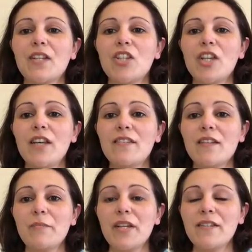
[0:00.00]
she has
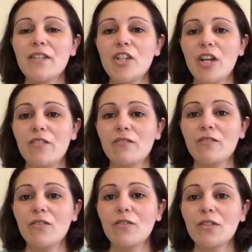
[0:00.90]
an amazing channel
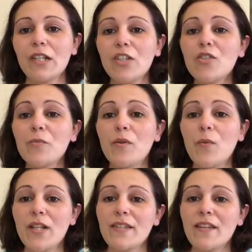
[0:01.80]
called Little But
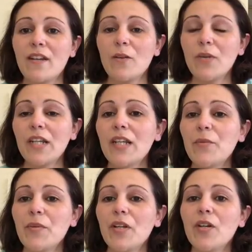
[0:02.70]
Once, and I will link
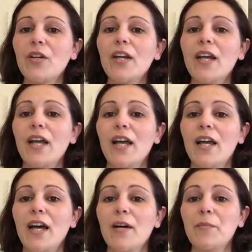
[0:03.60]
it below.
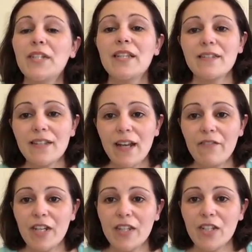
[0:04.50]
It doesn't
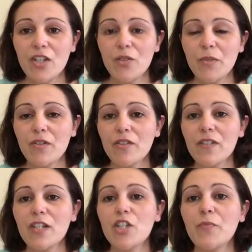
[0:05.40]
have anything to do with
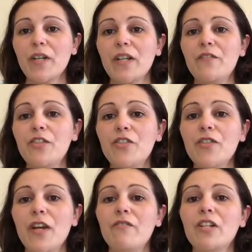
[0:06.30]
cross stitch, but if you
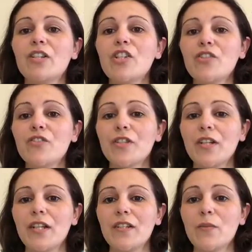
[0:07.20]
do have young
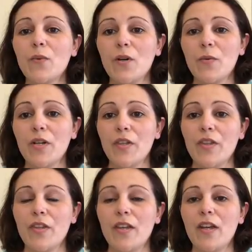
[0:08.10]
children, it's well
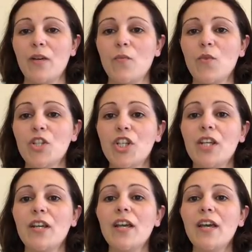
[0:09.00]
worth
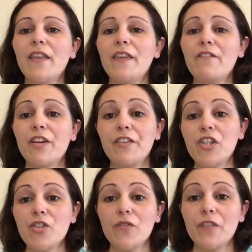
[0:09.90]
watching. They're very
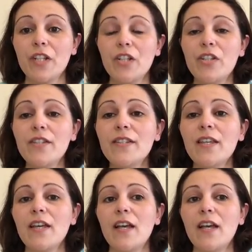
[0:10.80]
short videos,